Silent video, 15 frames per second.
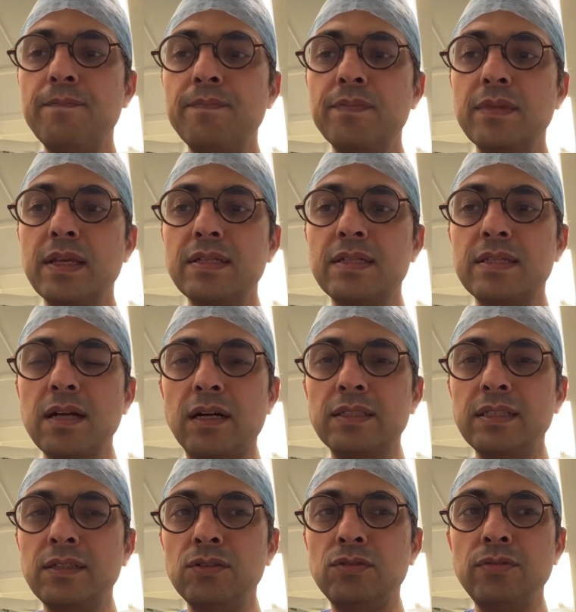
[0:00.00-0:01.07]
started
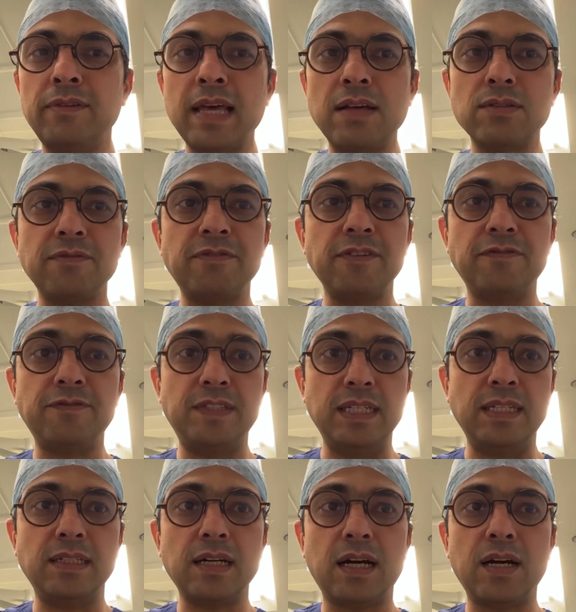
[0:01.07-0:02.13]
in
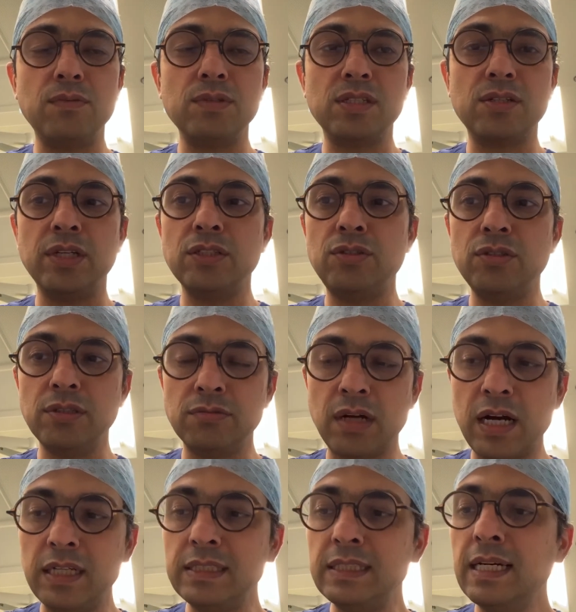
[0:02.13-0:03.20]
2015. I was going to
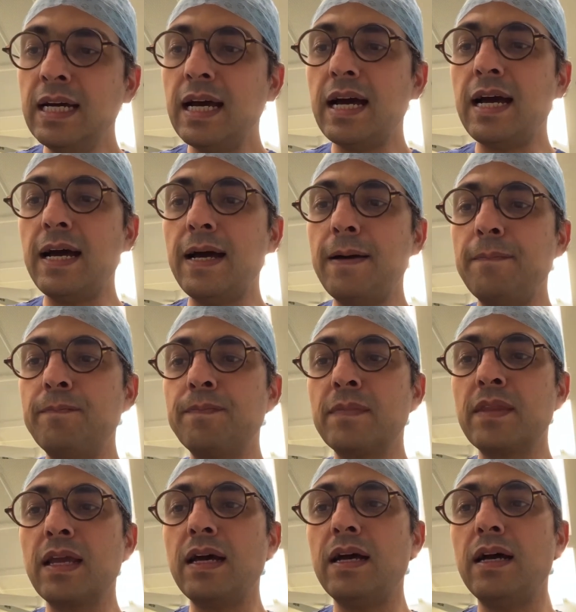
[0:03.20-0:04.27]
Iran
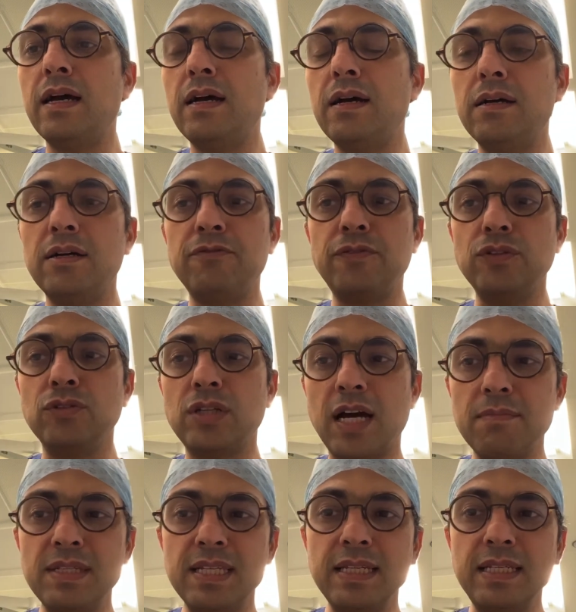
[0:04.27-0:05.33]
a few
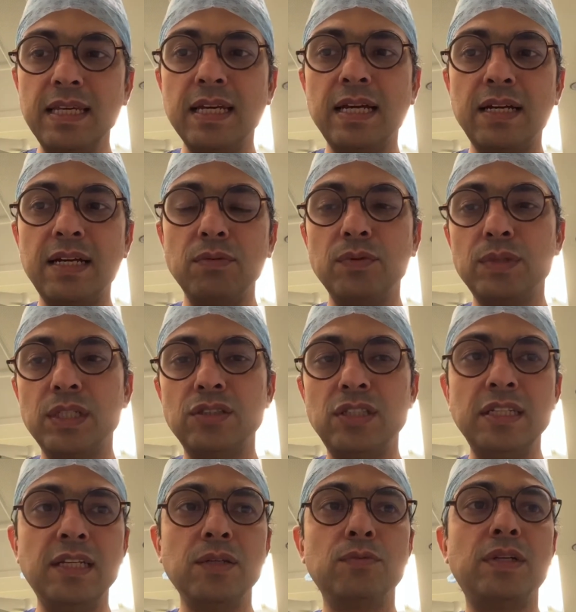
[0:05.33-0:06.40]
times a year. We were
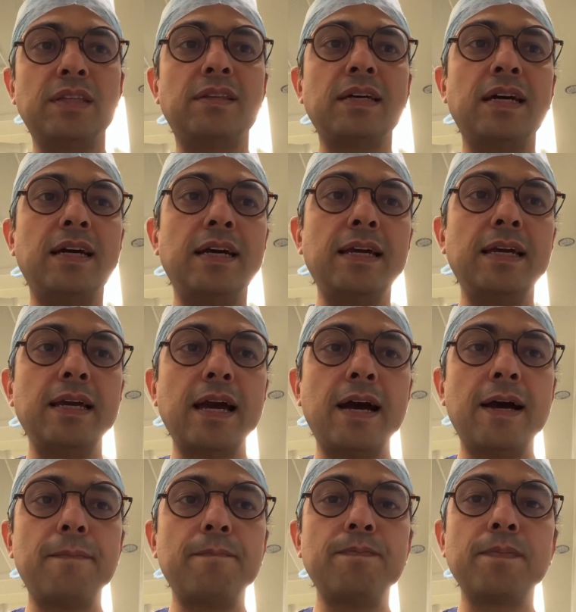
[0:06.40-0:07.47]
dealing with a
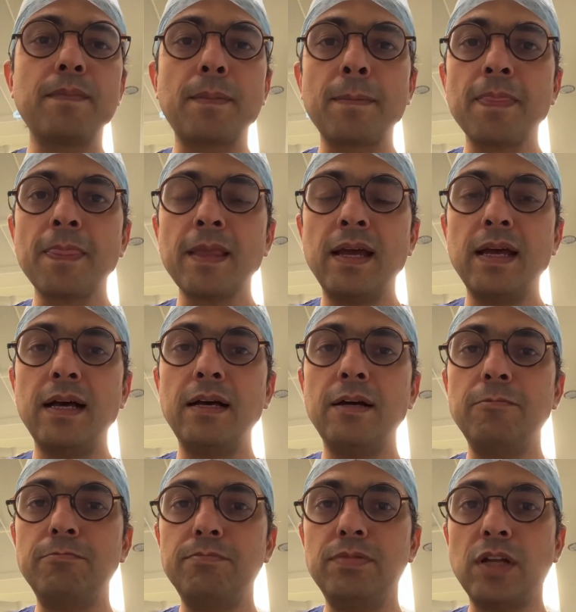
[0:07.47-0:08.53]

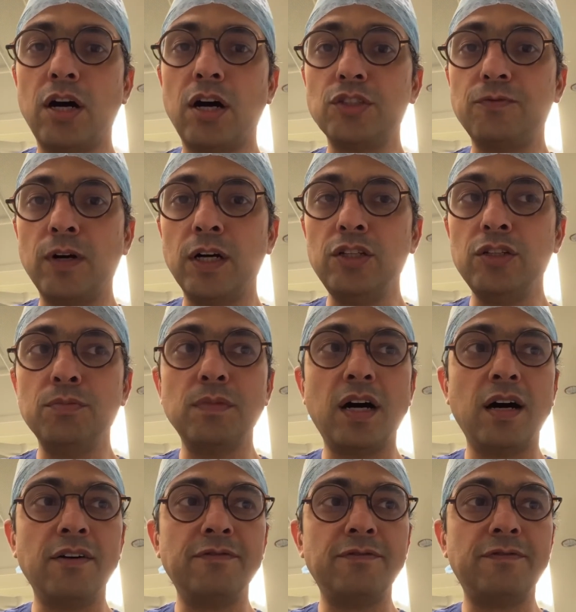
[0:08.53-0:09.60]
large volume of